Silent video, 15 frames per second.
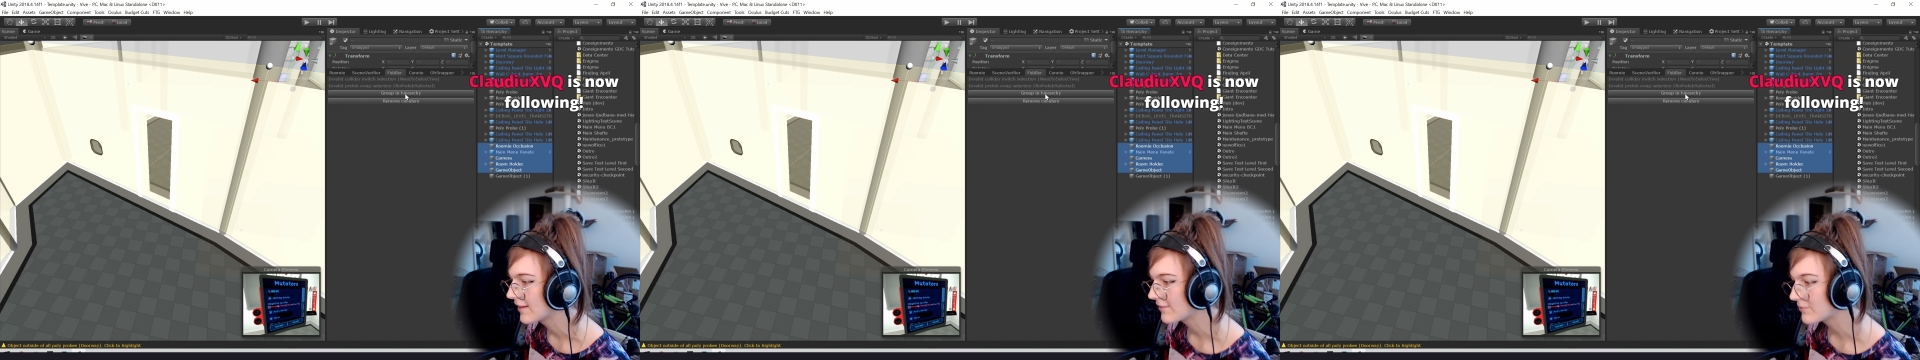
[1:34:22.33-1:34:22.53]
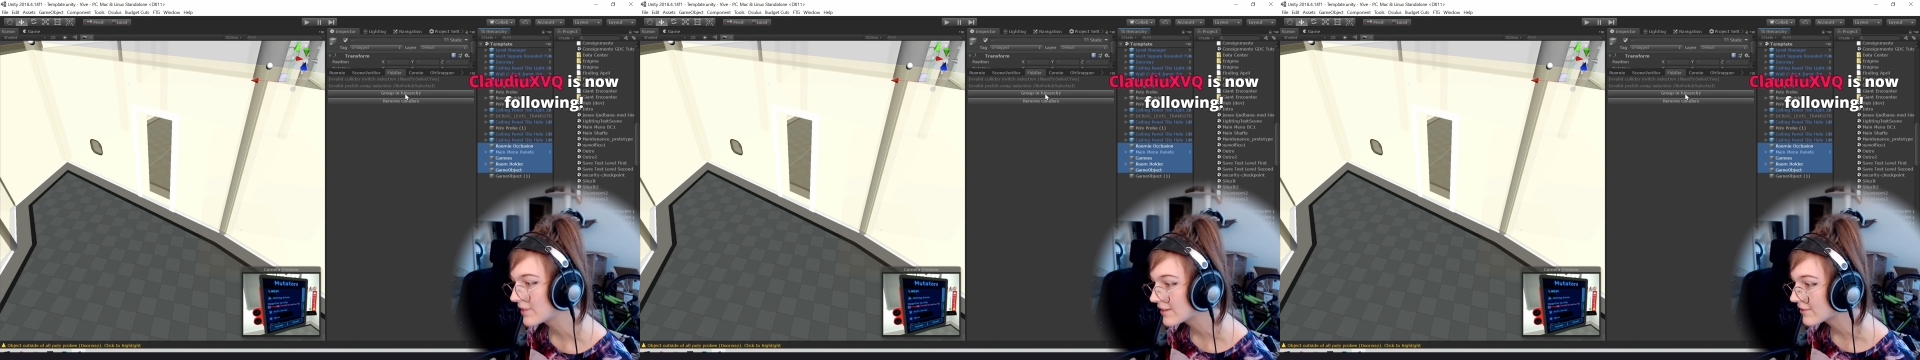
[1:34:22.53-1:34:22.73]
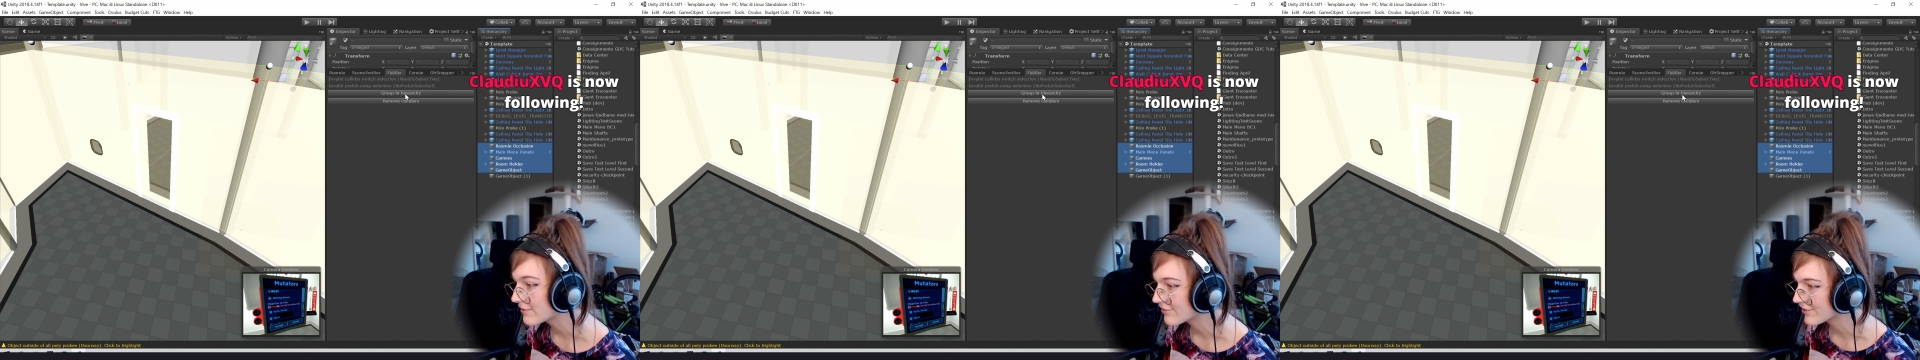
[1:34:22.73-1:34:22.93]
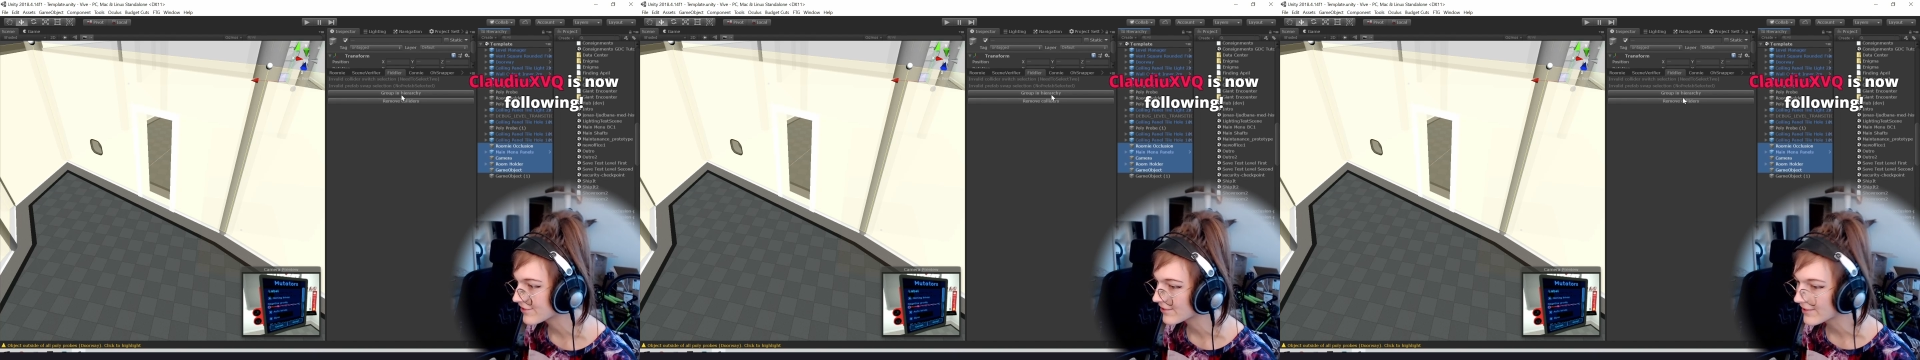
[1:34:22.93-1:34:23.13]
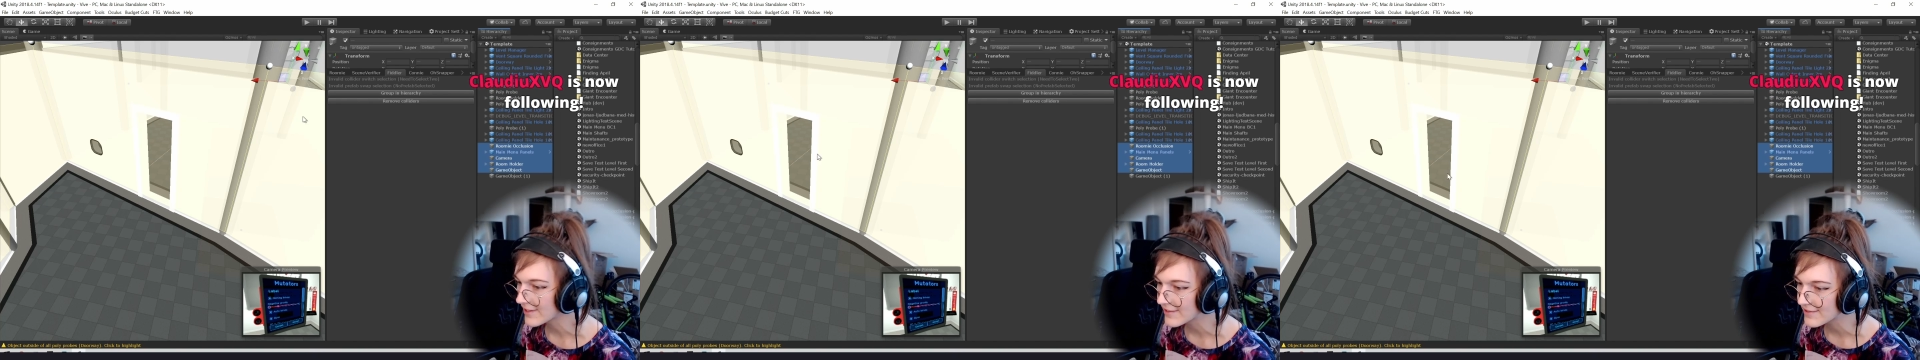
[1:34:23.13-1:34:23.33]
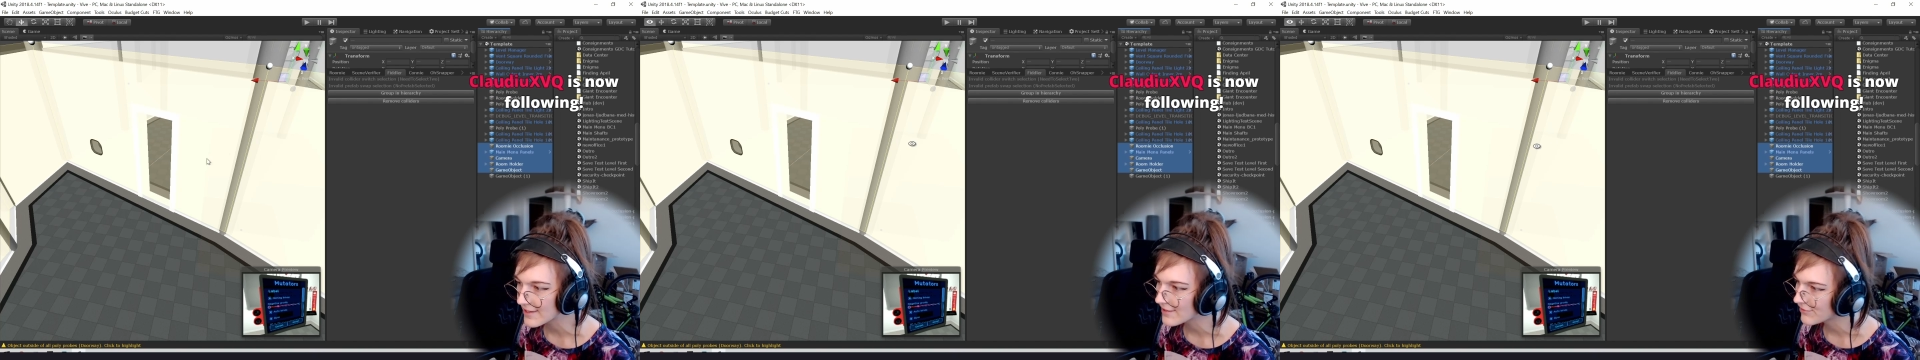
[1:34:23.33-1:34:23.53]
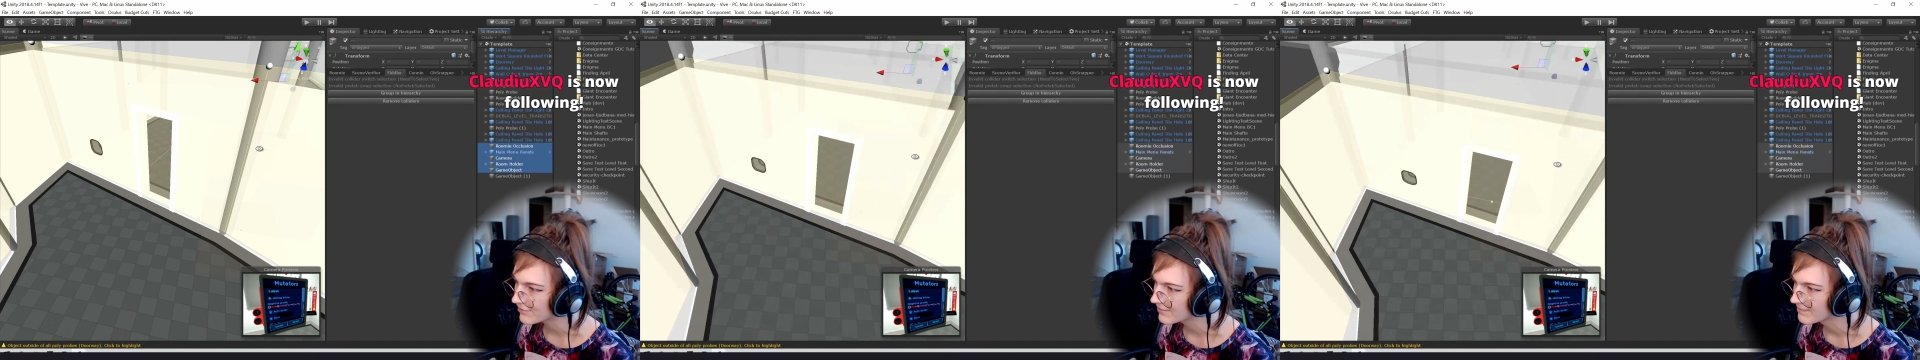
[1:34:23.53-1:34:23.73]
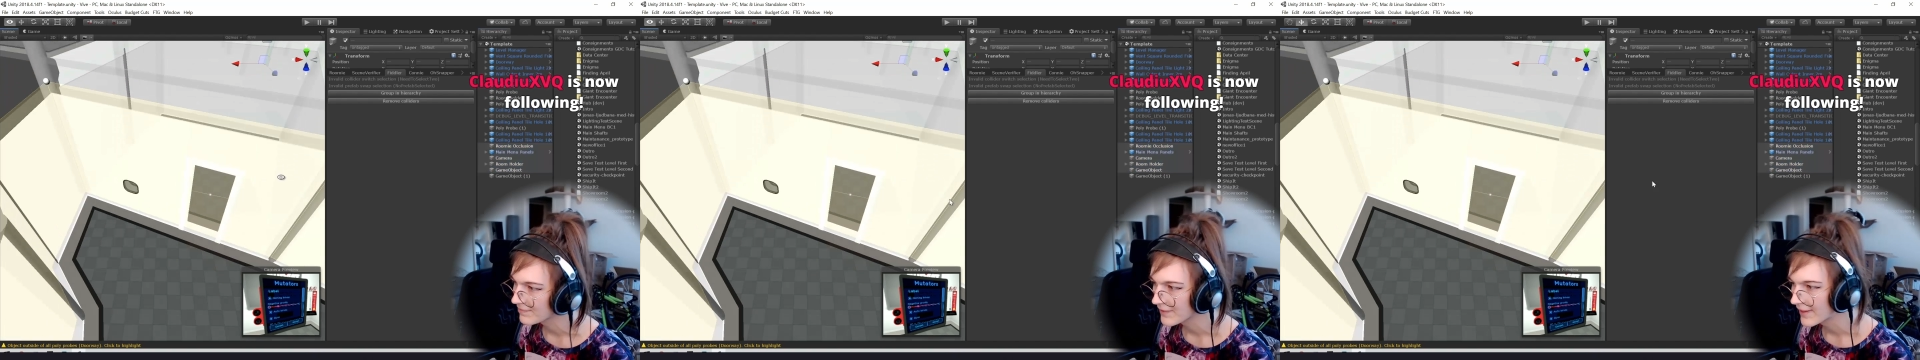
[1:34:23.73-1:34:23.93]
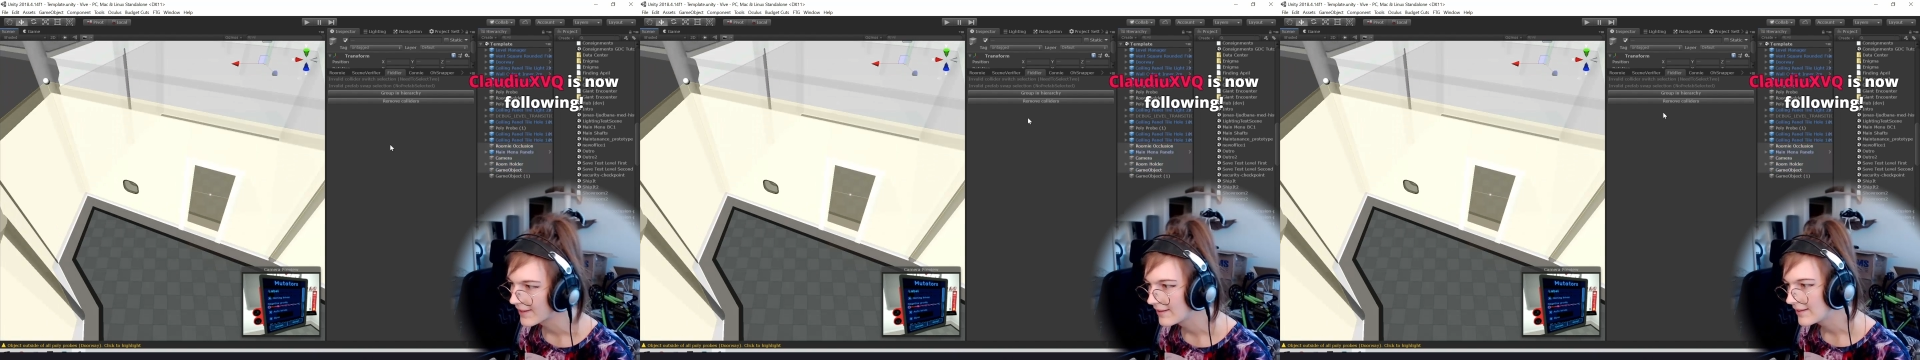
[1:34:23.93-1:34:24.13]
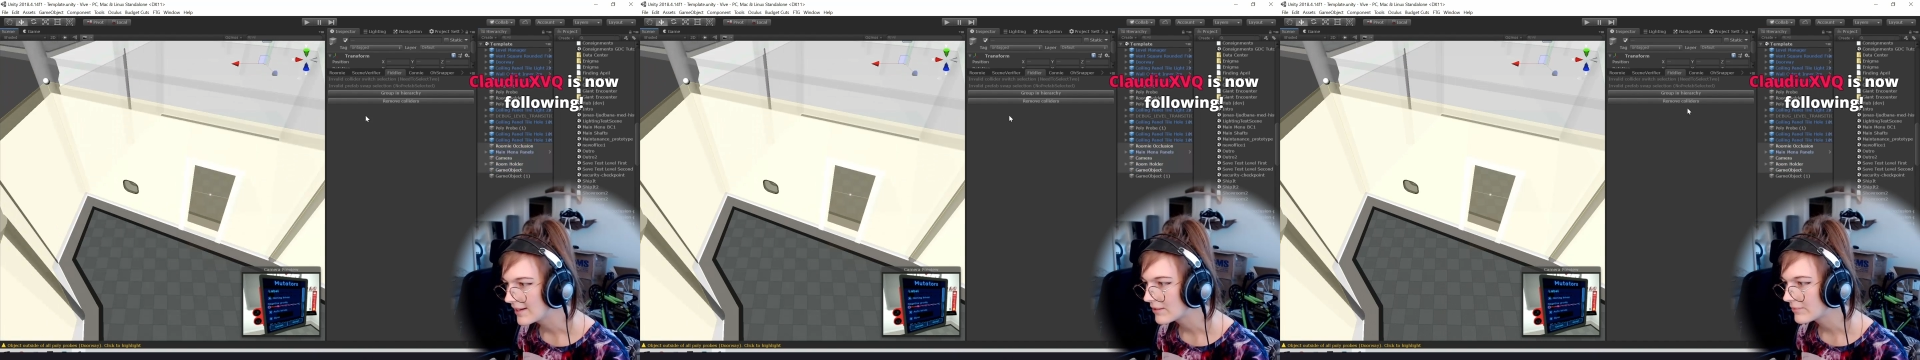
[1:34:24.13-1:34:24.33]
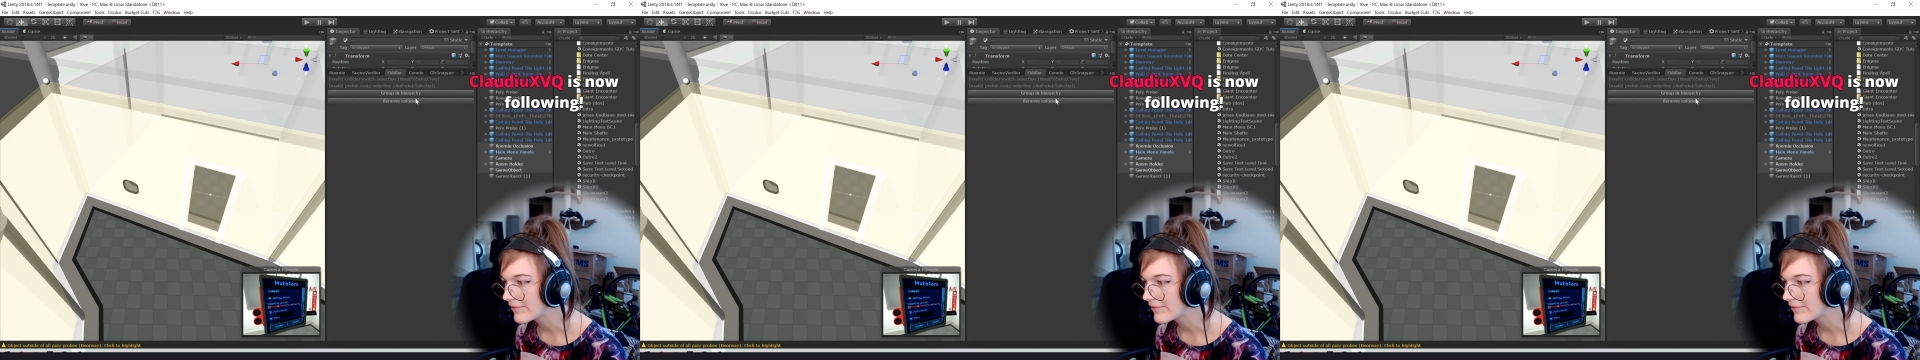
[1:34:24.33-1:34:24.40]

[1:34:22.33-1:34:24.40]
Really good for sorting stuff. We